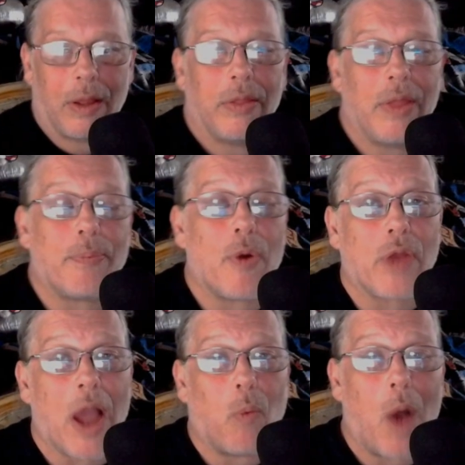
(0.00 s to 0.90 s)
They
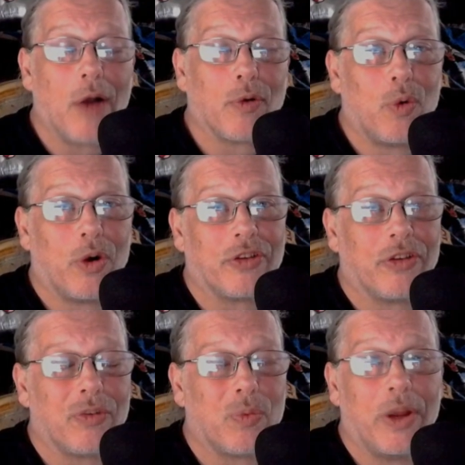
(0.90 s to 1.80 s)
broke out Wild
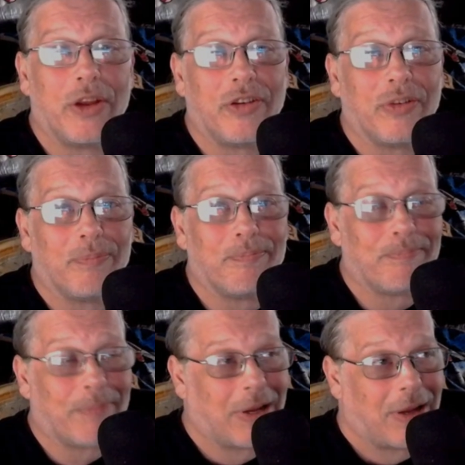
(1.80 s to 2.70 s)
Horses, which,
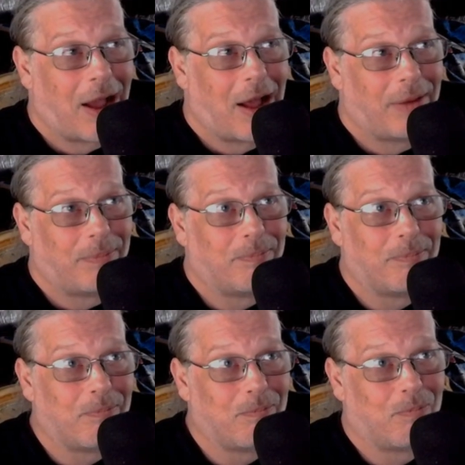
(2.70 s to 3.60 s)
God,
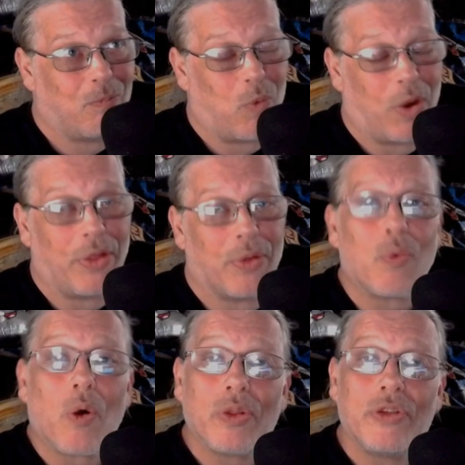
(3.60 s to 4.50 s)
one of the
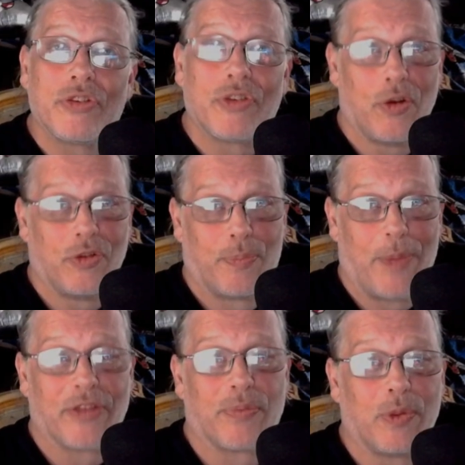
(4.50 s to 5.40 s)
Rolling Stones'
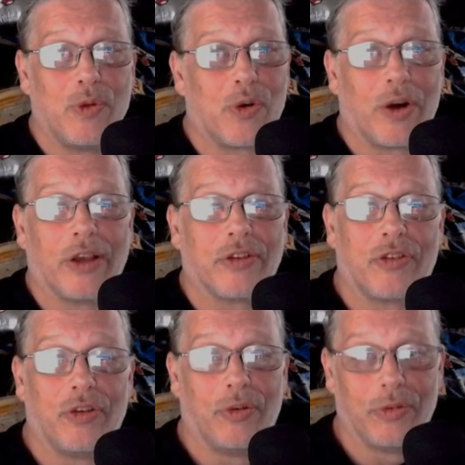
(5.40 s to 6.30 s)
best bluegrass
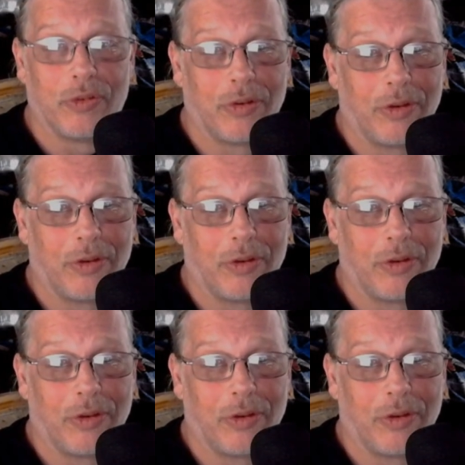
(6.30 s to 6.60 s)
tunes,